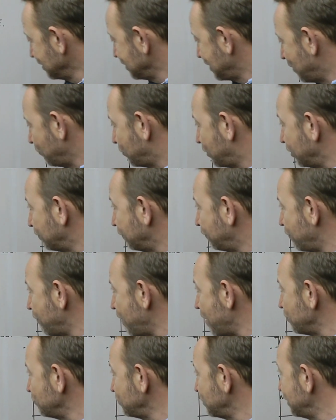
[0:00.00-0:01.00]
Now,
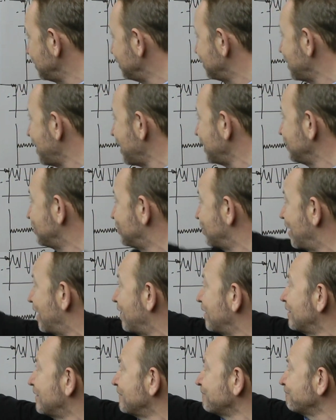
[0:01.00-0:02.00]
confounded
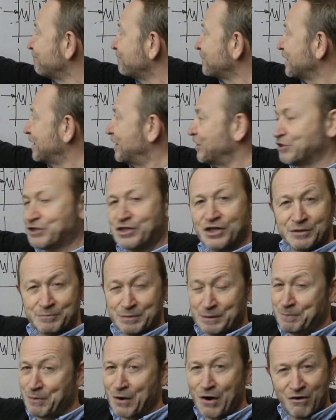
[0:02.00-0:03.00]
data is going to
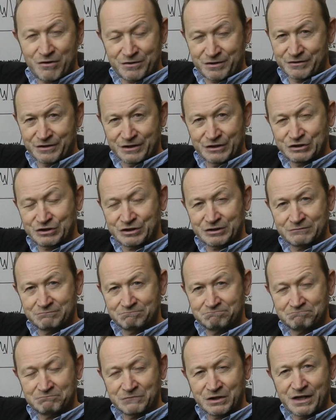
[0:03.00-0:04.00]
be part of this.
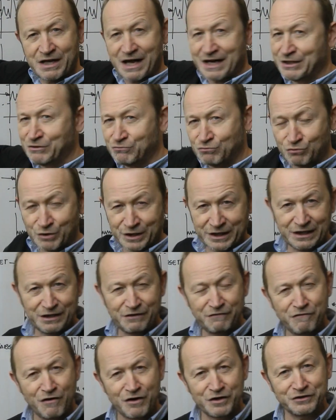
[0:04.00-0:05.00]
Can it really
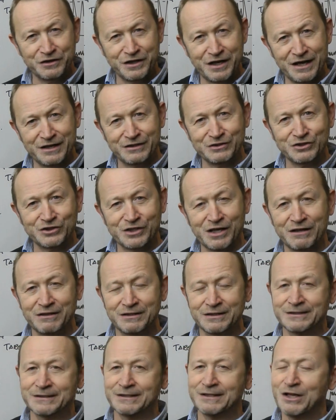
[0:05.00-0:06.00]
find the answer?
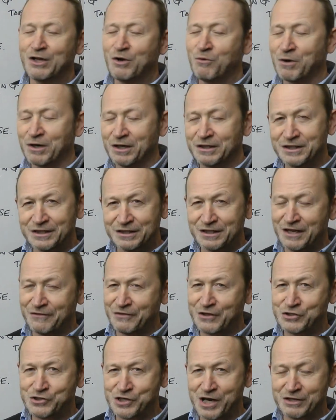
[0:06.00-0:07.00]
Well, I didn't get
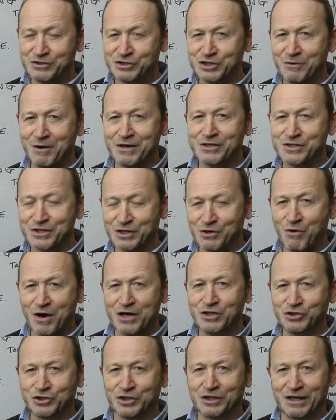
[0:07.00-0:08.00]
the chance to ask the
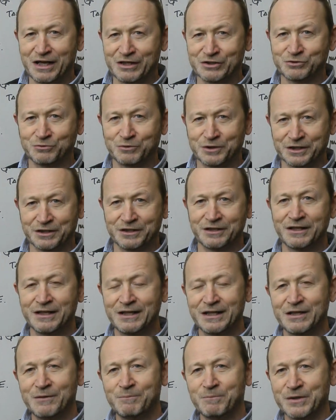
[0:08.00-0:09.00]
question last week,
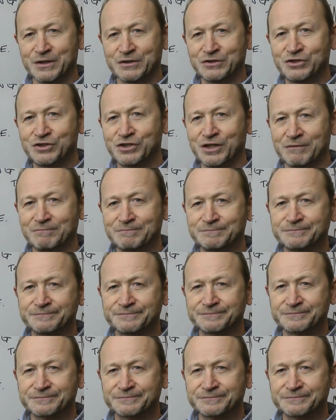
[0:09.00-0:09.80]
but um,